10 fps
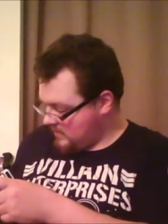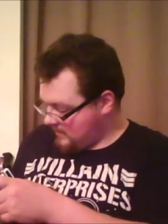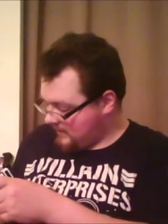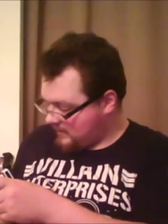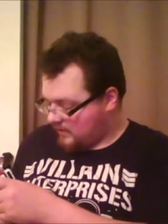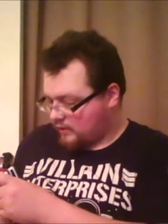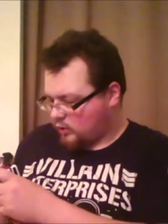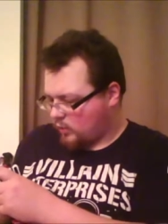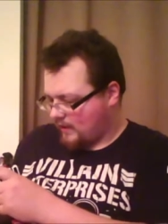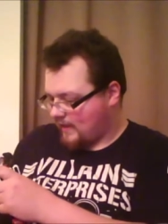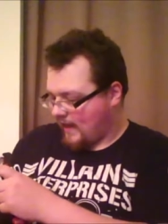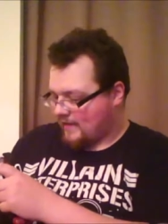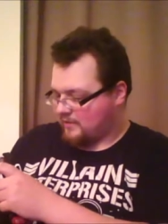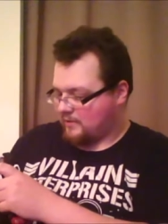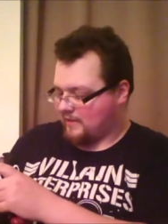He's not quite
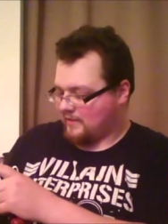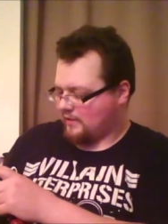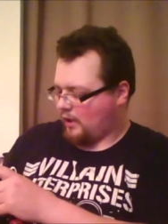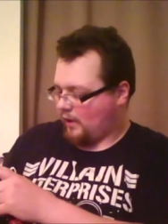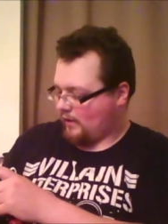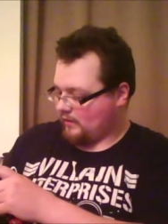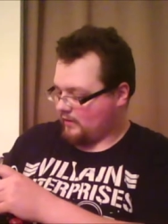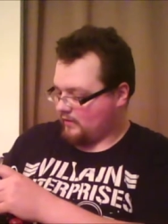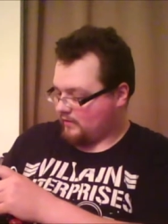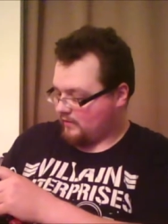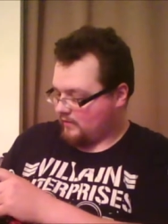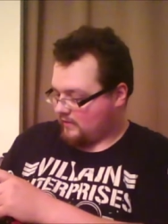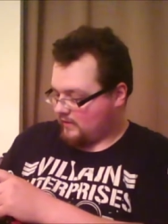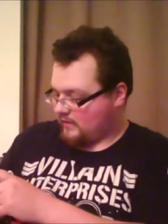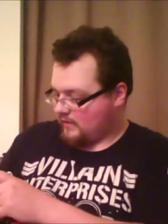as good as Cog,
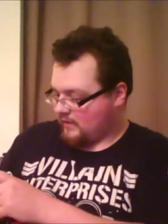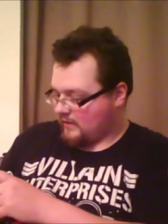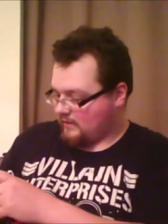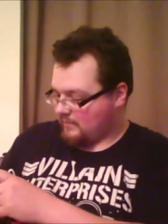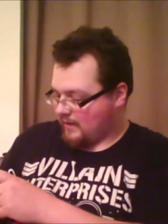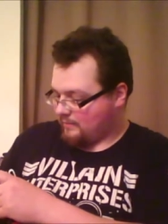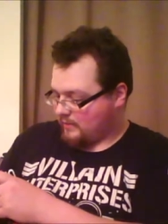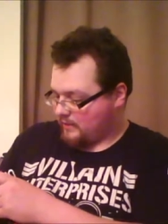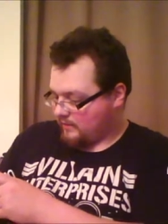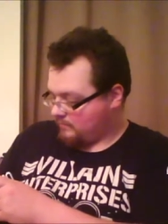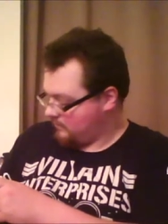in my opinion.